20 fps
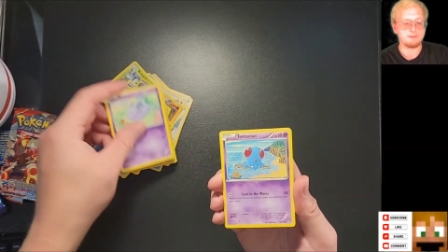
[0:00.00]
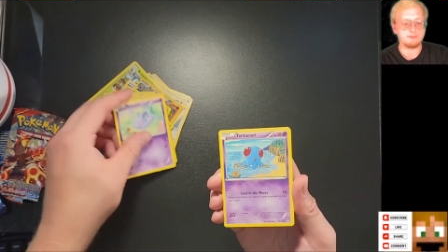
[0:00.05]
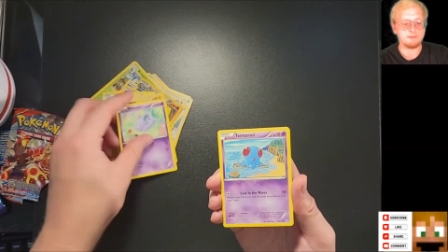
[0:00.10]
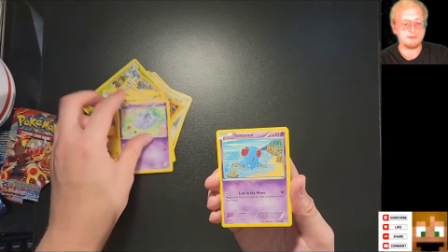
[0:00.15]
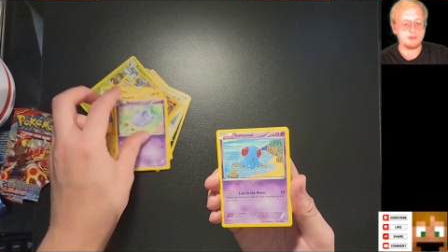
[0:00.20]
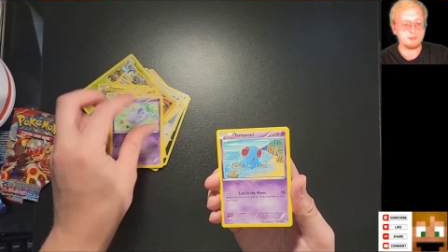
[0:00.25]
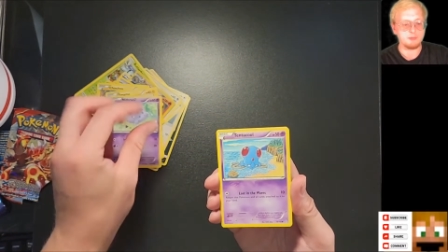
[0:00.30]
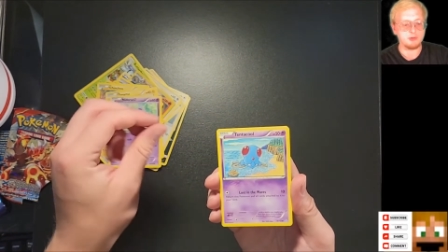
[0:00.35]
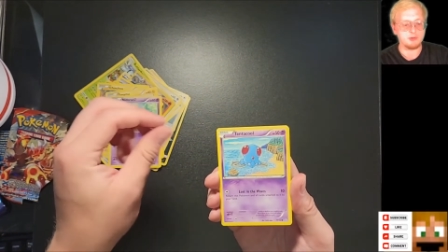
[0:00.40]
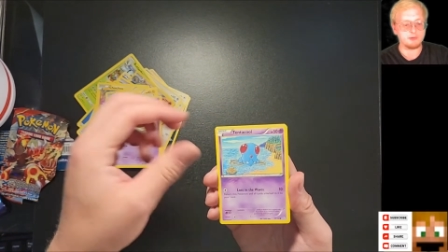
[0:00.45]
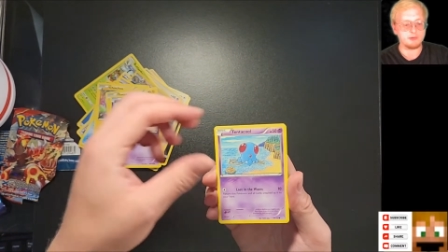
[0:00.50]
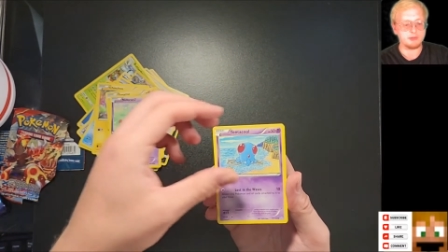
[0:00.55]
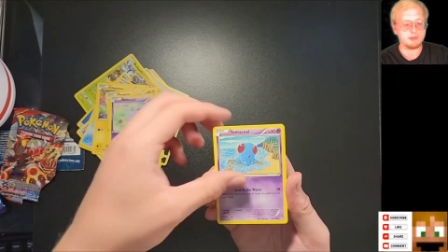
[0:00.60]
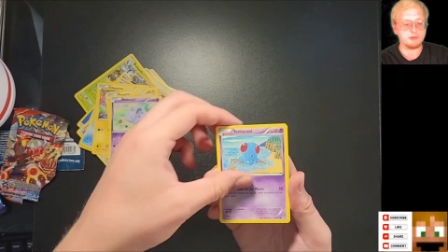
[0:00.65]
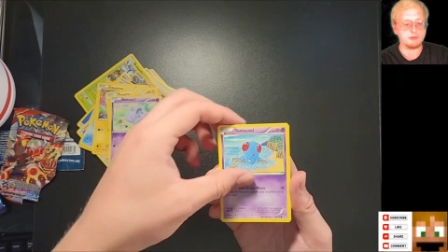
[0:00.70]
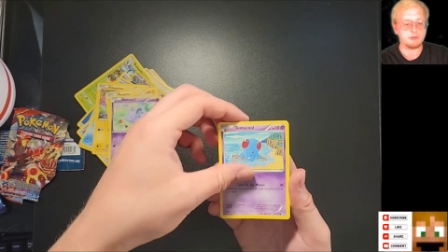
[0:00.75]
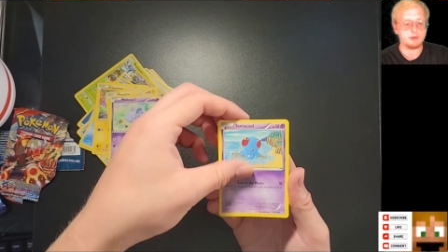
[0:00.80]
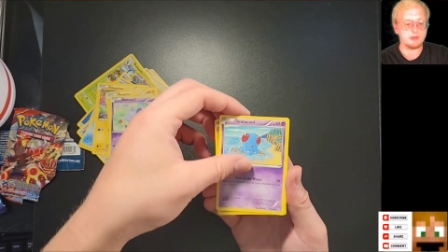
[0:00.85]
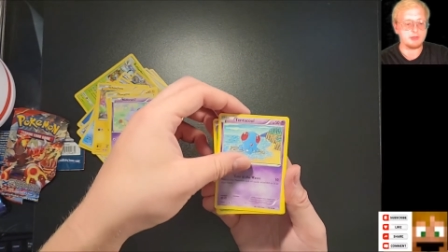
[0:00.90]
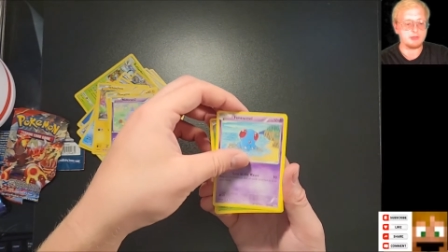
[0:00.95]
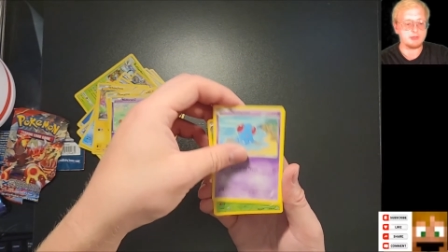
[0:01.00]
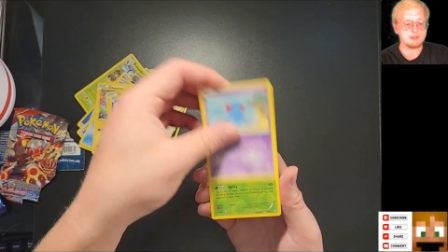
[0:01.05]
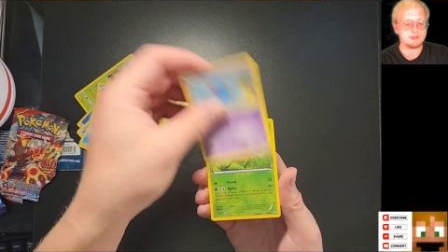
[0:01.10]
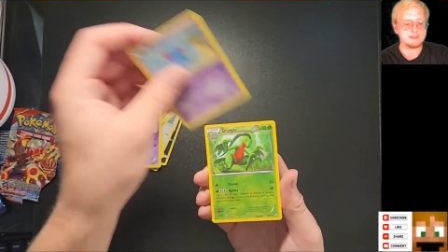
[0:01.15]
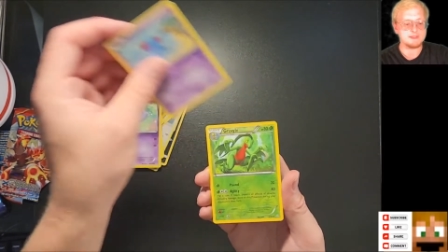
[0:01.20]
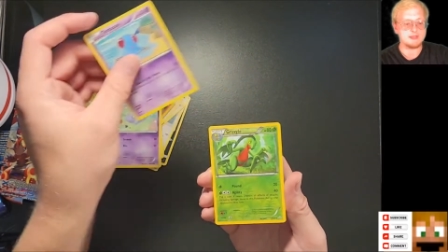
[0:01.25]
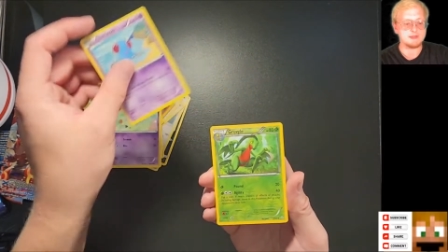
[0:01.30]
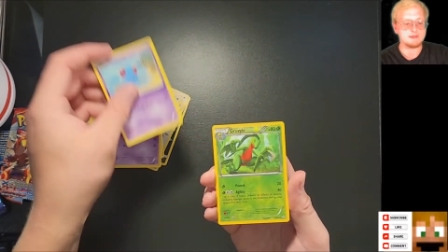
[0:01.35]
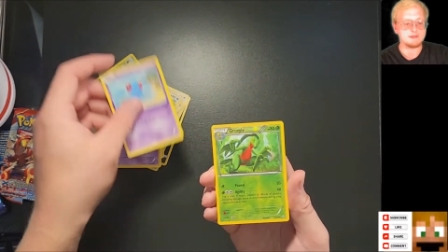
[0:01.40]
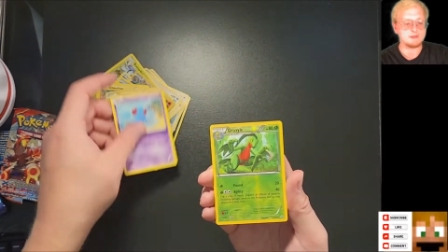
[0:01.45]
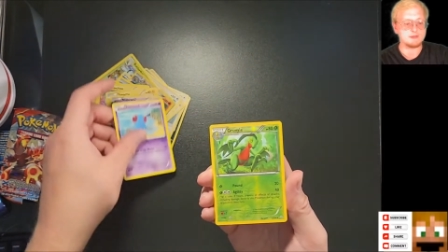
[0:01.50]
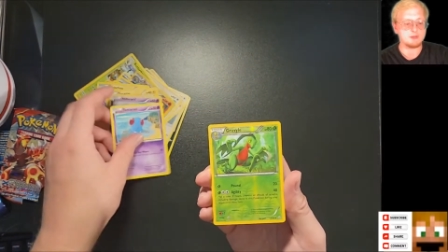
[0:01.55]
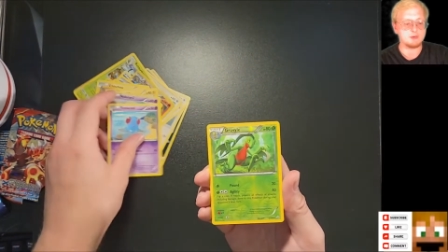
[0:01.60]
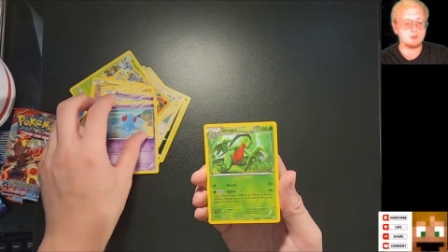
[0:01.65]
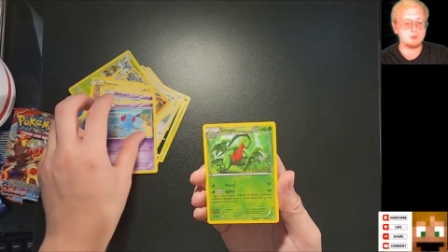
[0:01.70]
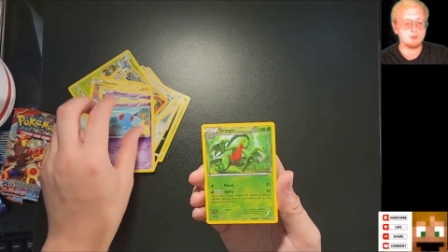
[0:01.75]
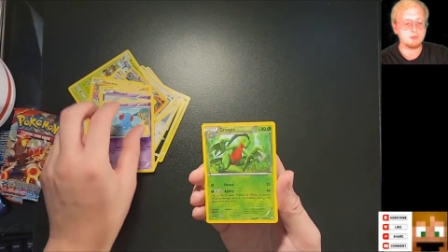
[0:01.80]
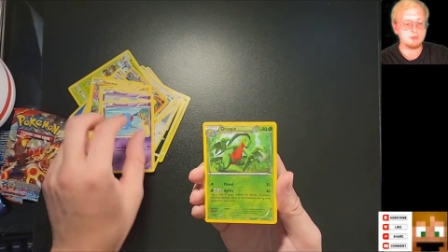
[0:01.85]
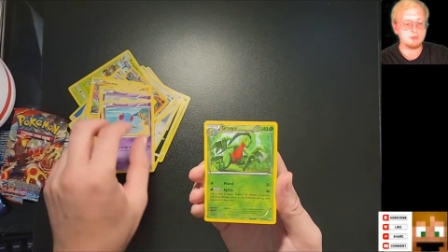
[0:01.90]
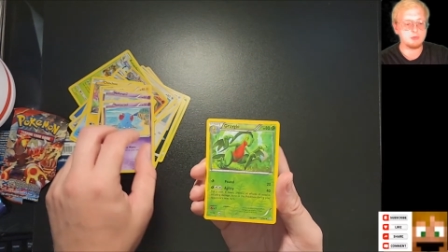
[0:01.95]
female Nidoran,
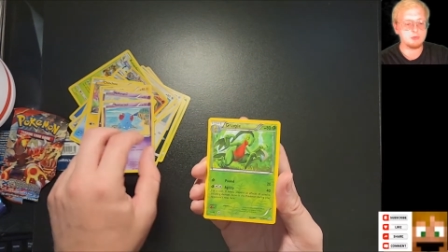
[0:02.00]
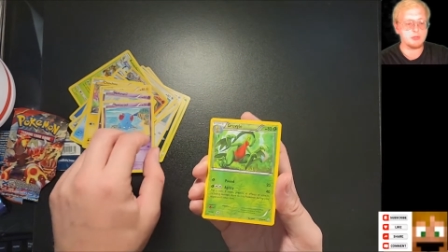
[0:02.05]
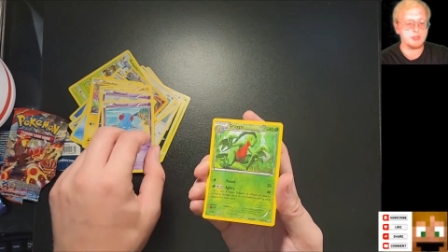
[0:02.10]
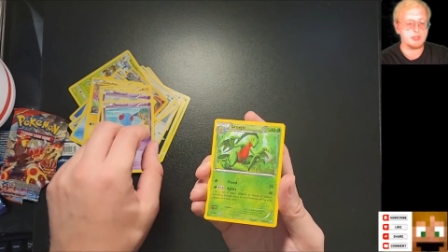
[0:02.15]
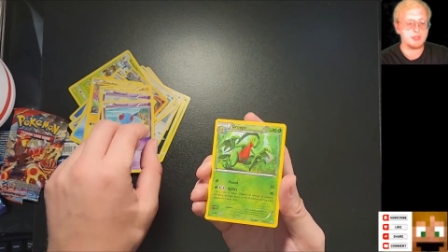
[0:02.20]
Tentacool,